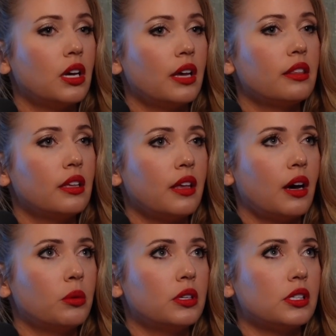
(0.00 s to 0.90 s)
I think
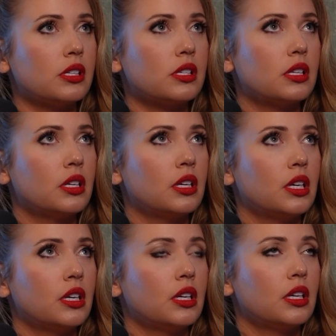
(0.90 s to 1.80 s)
that was
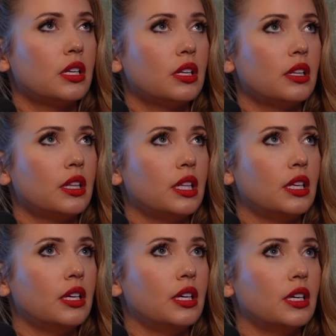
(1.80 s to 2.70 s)

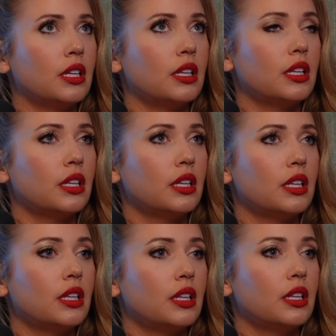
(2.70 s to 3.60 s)
the
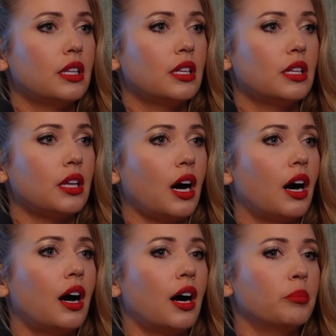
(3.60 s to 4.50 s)

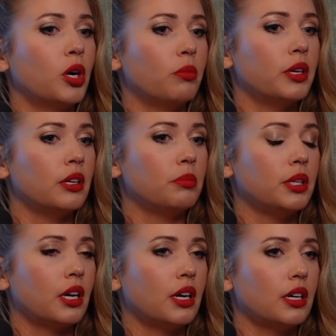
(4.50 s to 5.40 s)
aha moment,
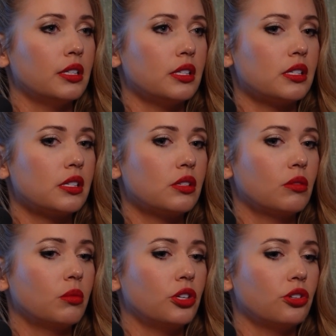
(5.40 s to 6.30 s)
because
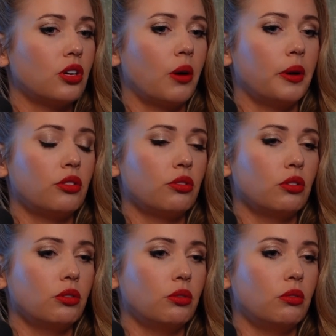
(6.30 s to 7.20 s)
when you're going
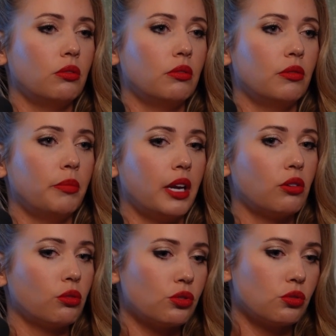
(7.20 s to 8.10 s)
through
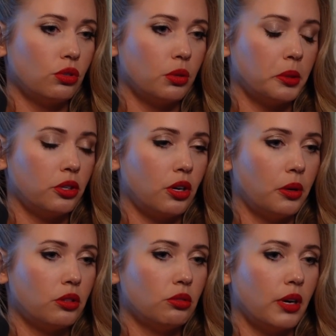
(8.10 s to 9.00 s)
medical school or when you're
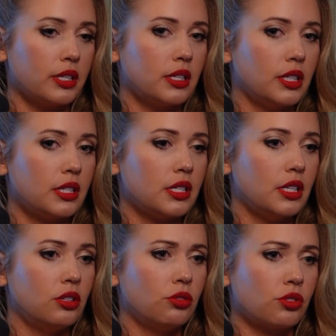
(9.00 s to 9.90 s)
going through
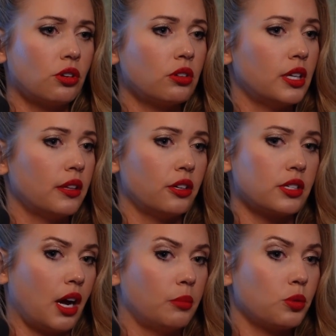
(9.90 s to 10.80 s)
residency, there are
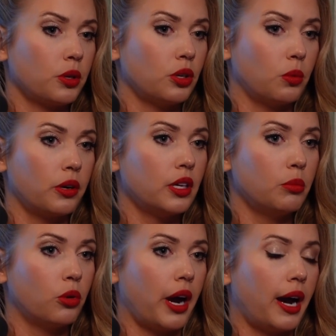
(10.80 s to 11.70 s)
times where you're
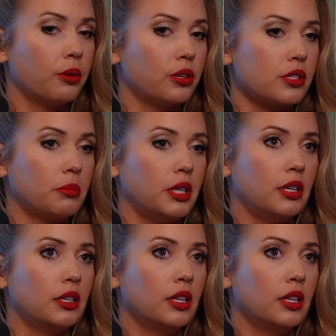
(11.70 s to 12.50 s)
working more hours. I mean,